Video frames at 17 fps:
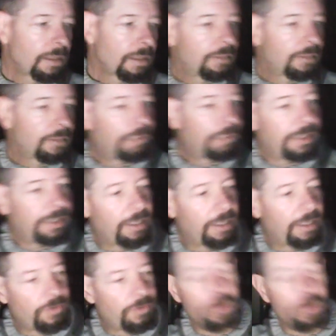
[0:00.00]
but
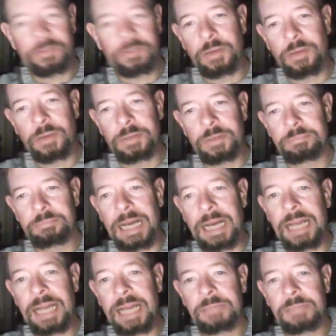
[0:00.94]
then of course I wouldn't
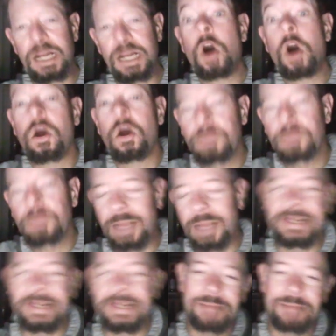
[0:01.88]
buy them at all.
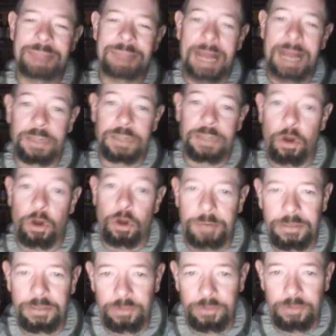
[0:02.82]
I mean, I might buy
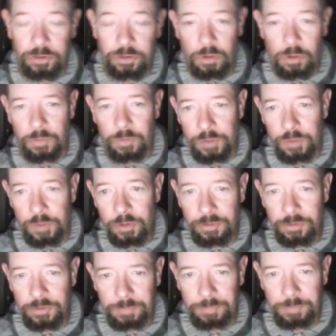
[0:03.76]
Dobra to do a review
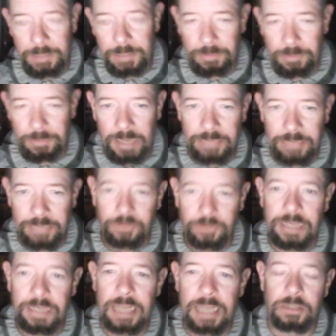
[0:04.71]
because people like
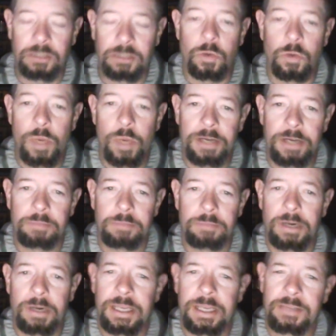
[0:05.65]
those kind of little weird
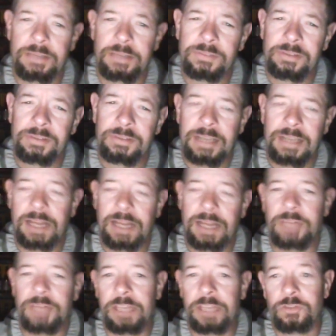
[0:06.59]
brands that
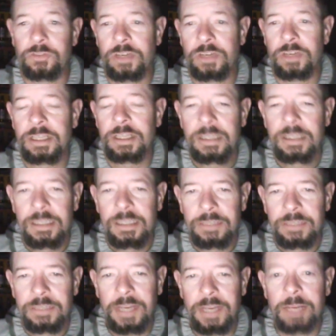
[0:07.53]
have a history.
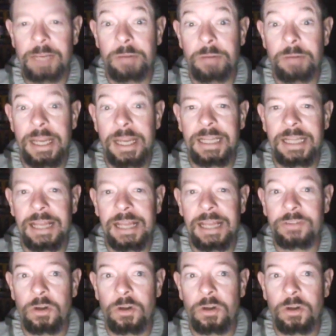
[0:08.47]
It's like a brand that has an